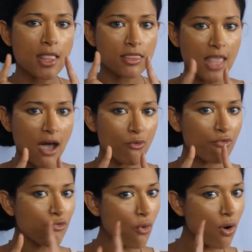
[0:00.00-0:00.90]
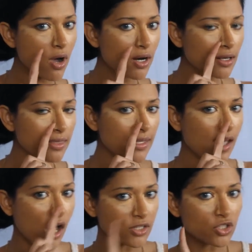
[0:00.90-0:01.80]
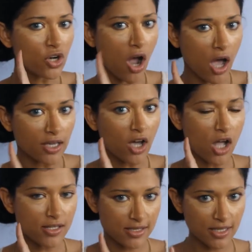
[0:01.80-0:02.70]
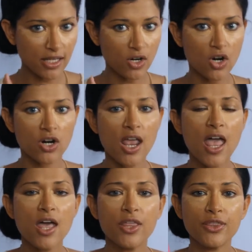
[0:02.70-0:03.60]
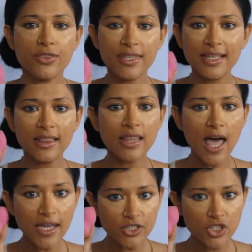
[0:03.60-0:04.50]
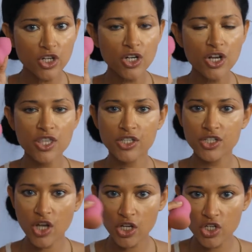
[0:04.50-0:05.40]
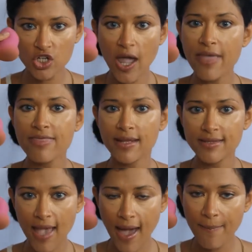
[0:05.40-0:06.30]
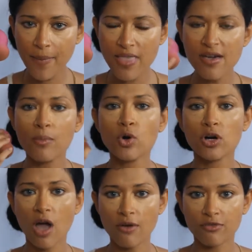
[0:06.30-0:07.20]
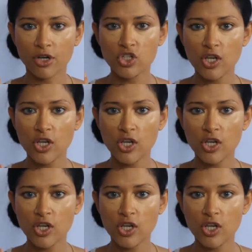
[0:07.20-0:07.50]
Now for the under eye concealer, the lighter the touch and the tap, the more coverage.